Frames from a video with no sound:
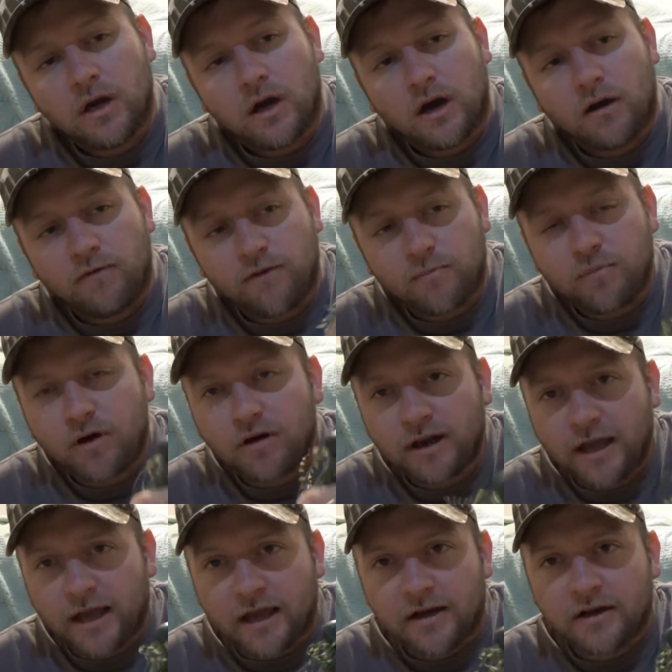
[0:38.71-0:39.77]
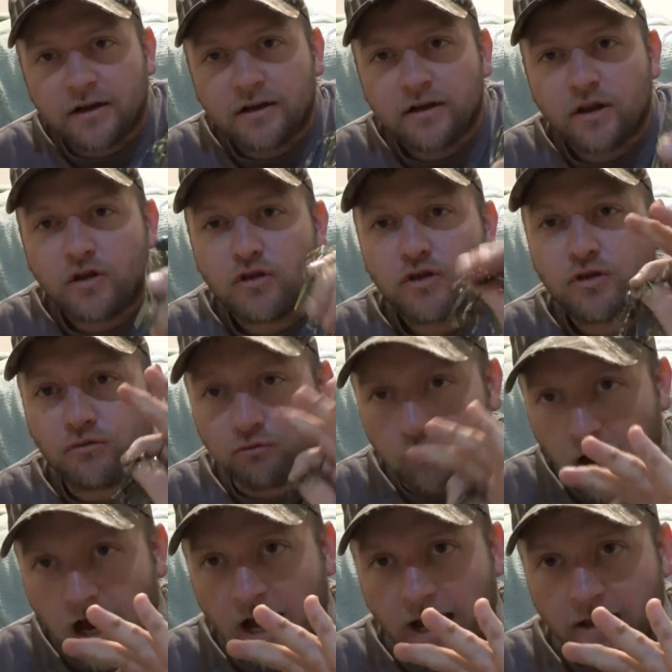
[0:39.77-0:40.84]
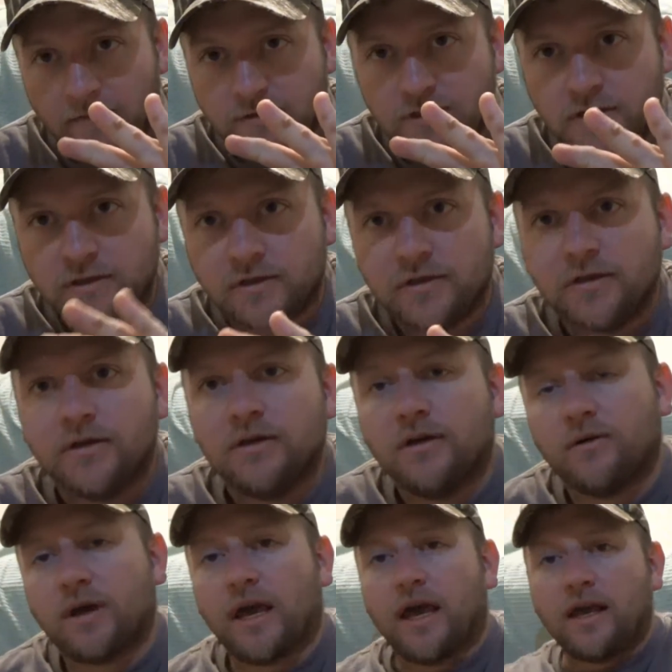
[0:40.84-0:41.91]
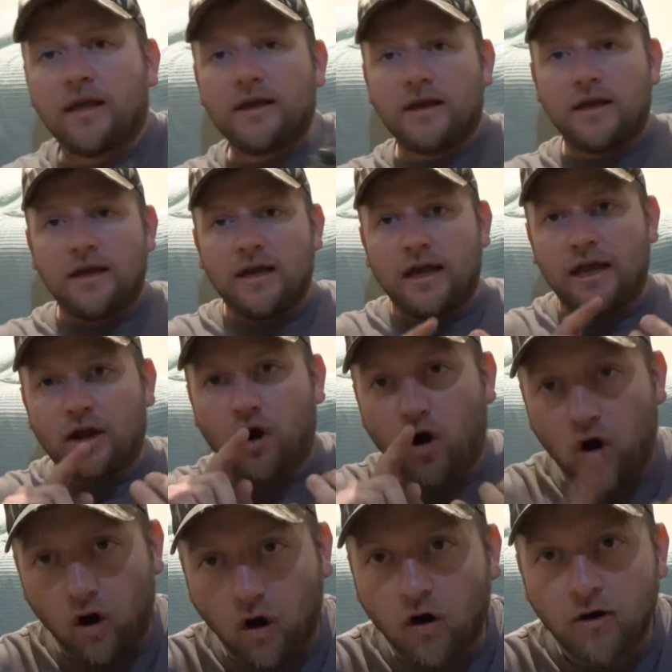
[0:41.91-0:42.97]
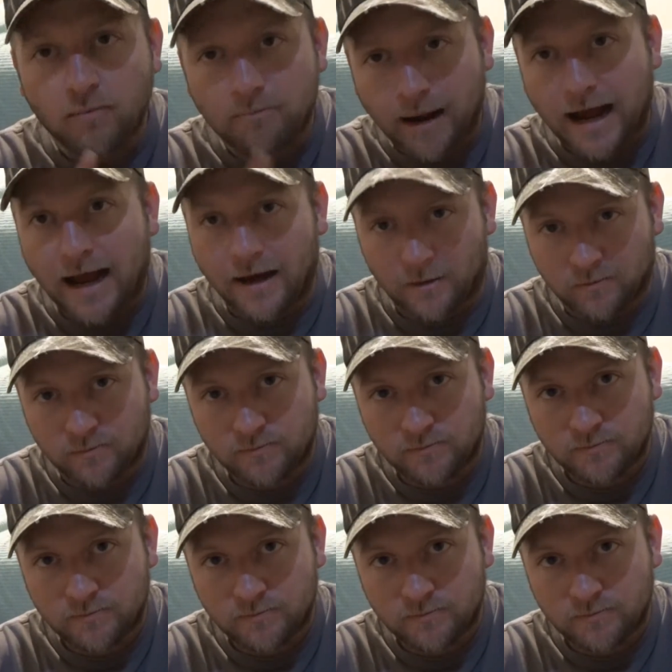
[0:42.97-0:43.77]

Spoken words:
A football head thrives, okay, in hard bottom.